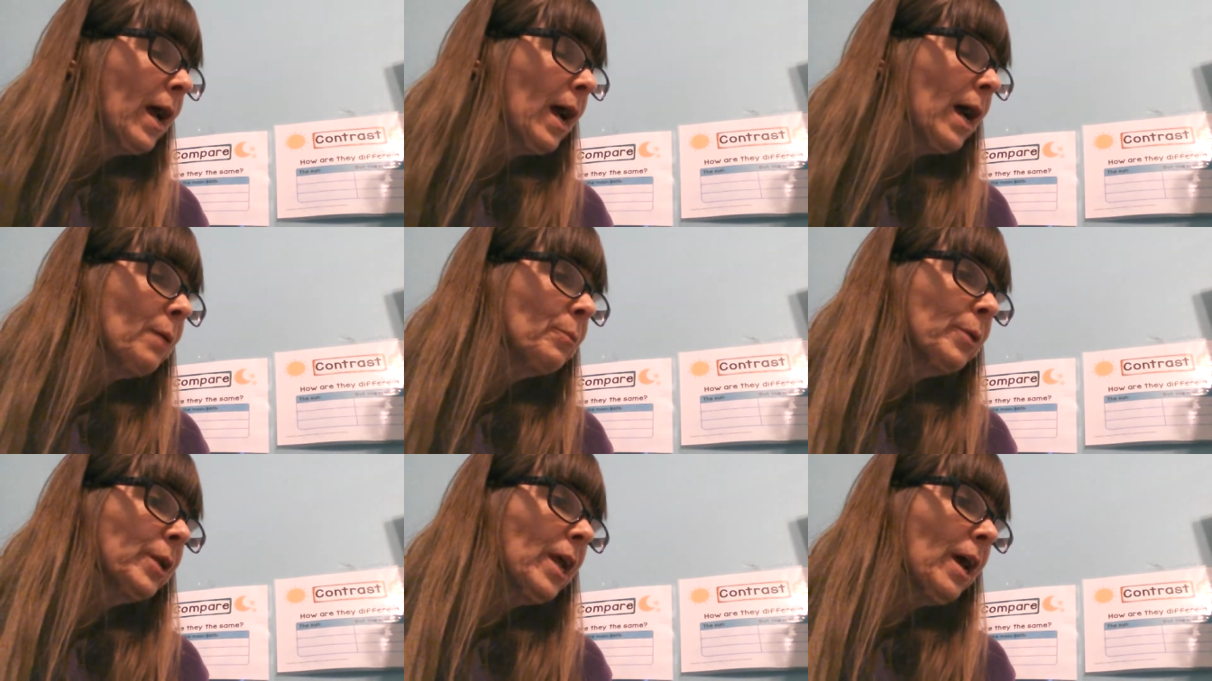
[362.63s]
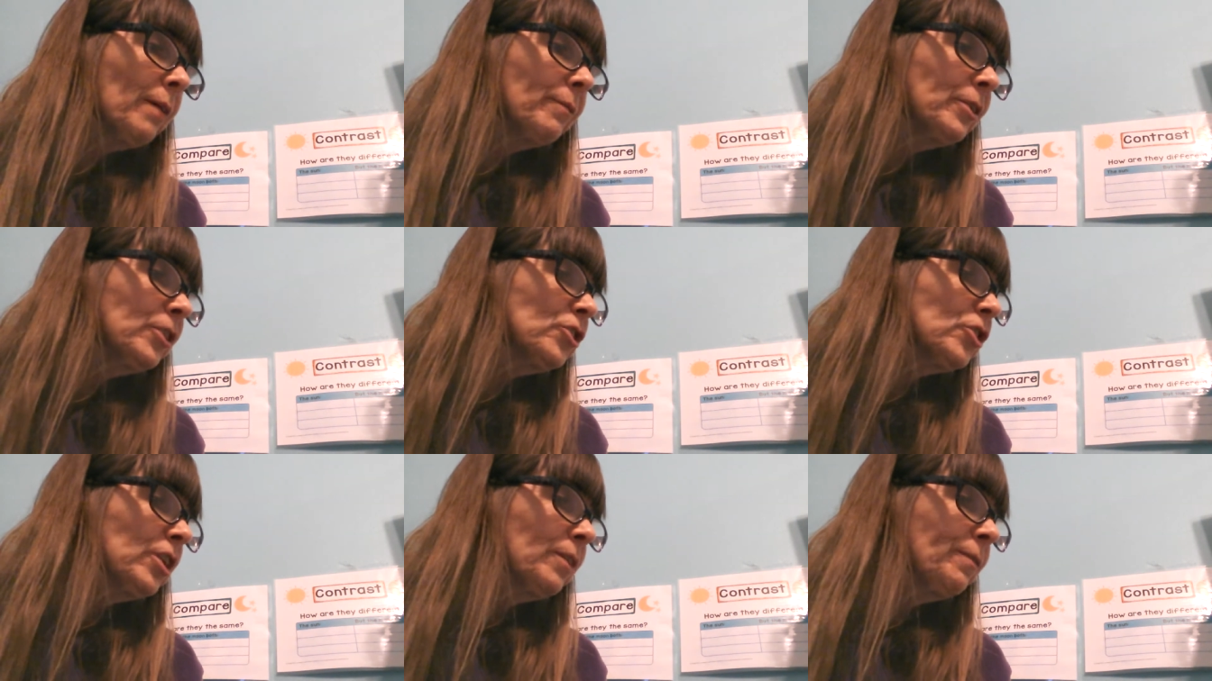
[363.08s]
And
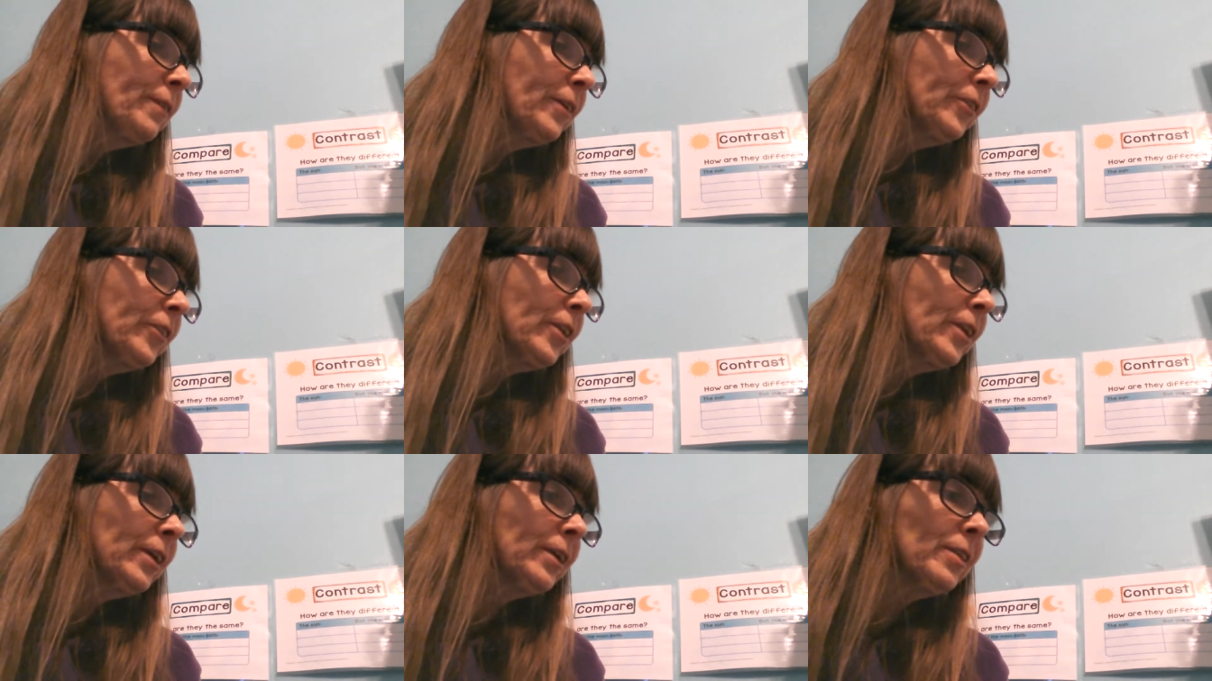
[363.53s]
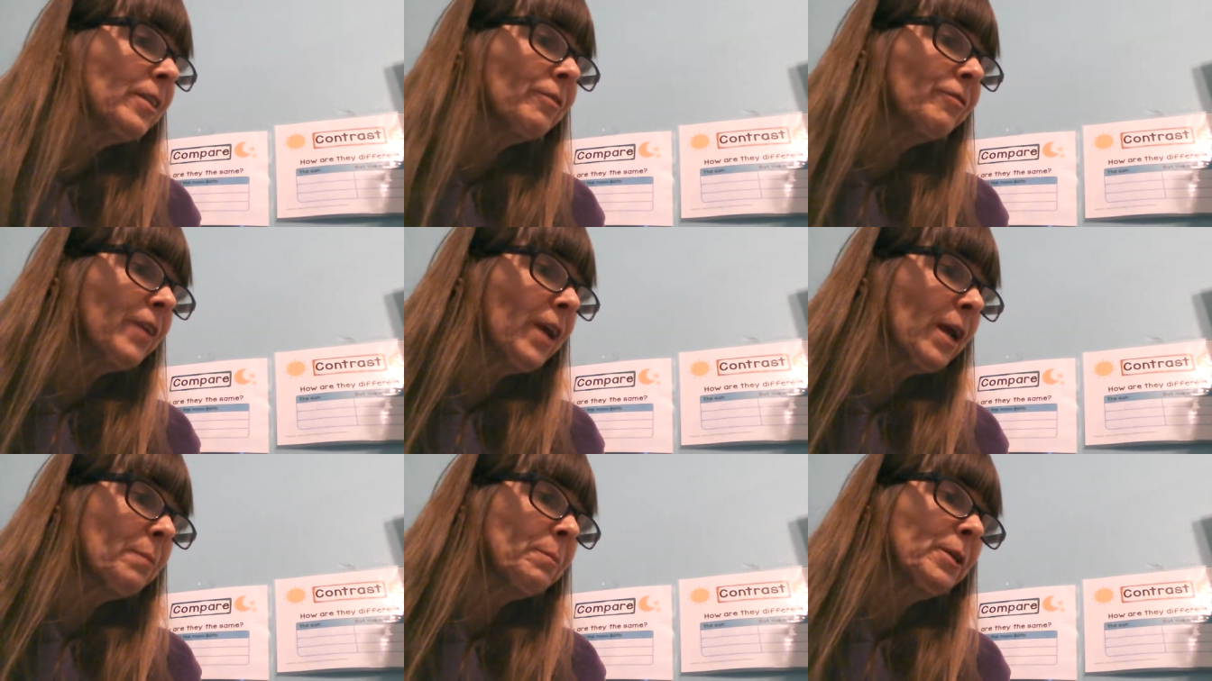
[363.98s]
whenever she visited the
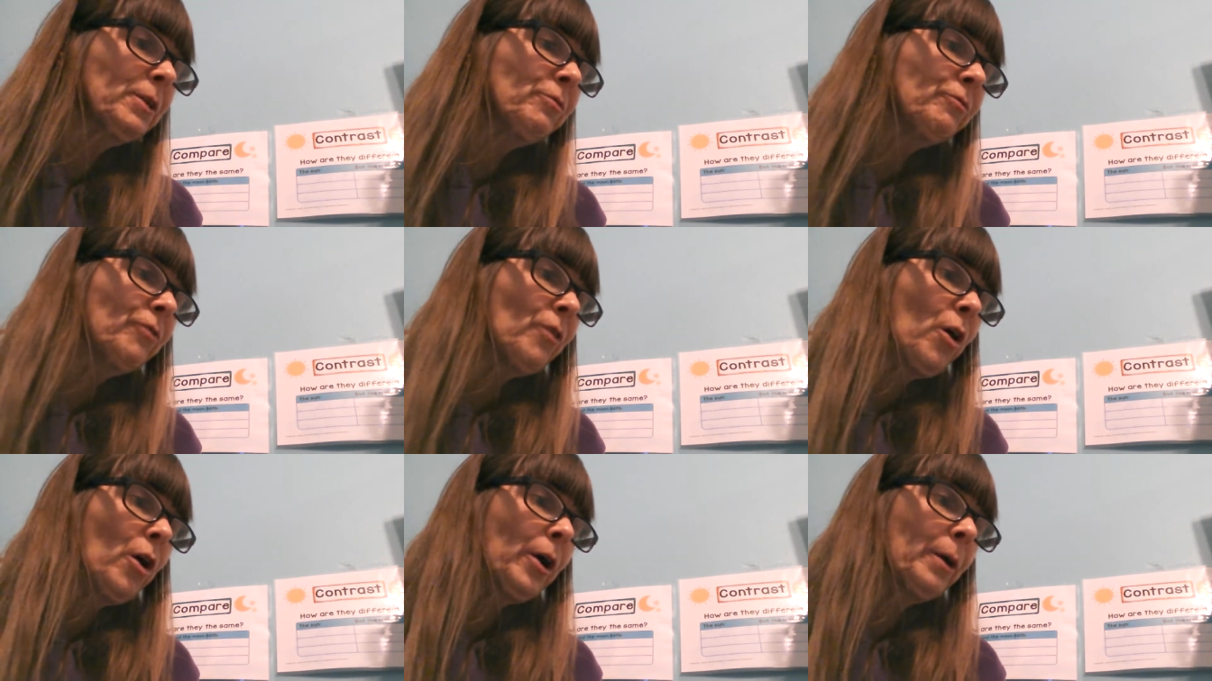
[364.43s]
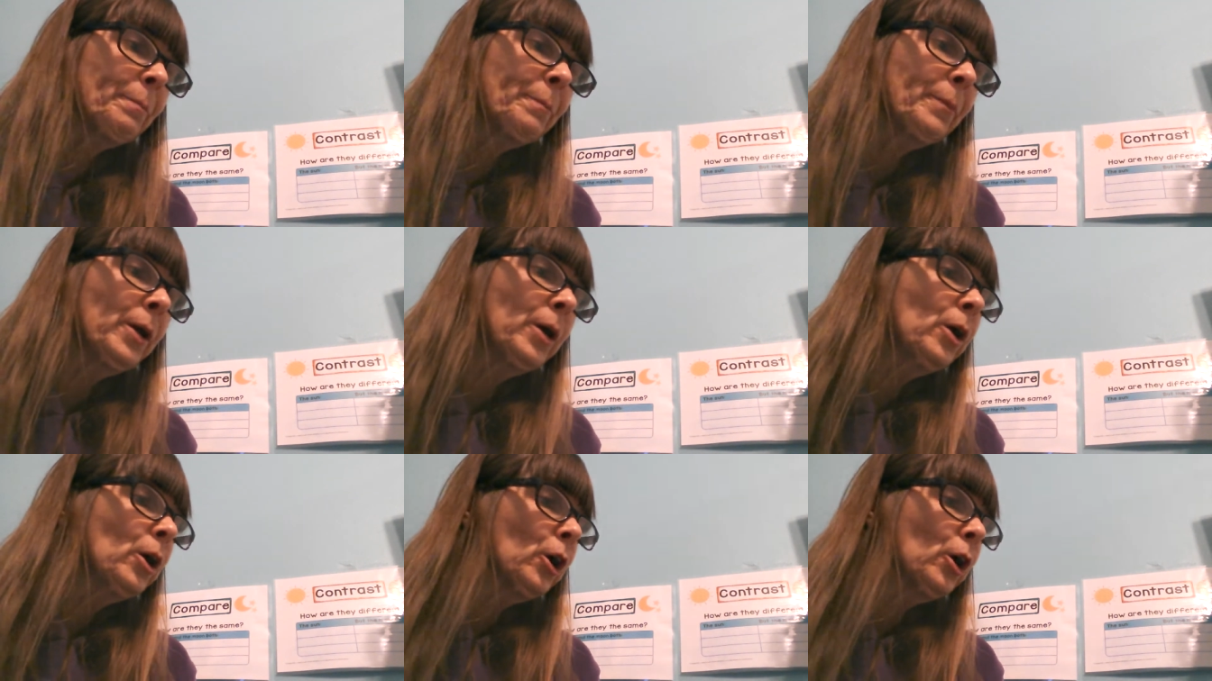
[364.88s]
family farm,